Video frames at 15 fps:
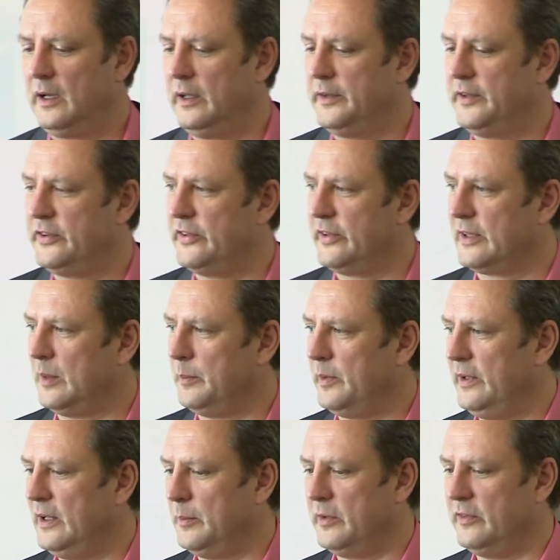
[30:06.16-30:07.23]
This is a
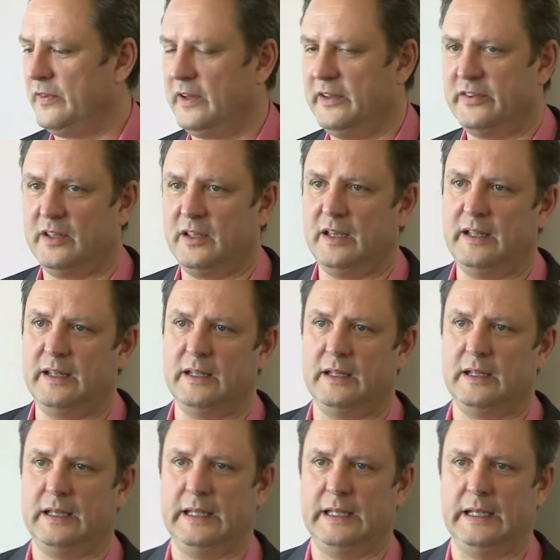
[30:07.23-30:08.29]
company I'm advising
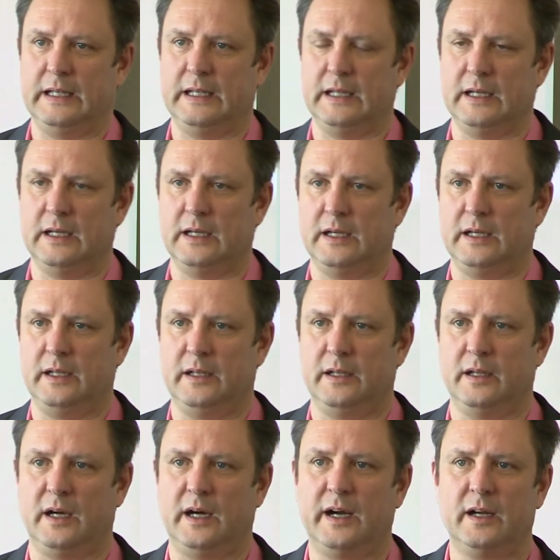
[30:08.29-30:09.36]

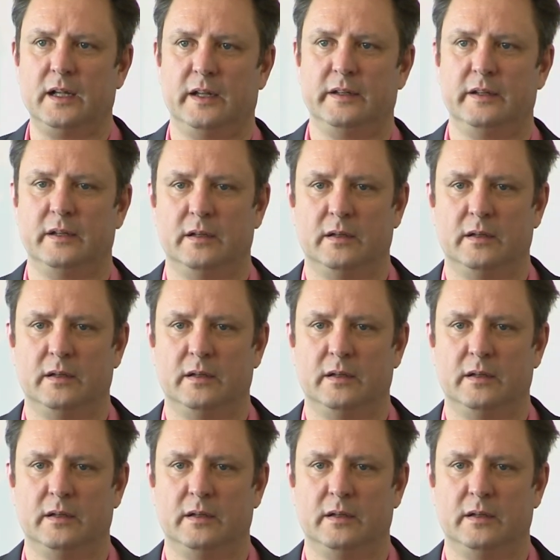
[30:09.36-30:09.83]
in Ireland.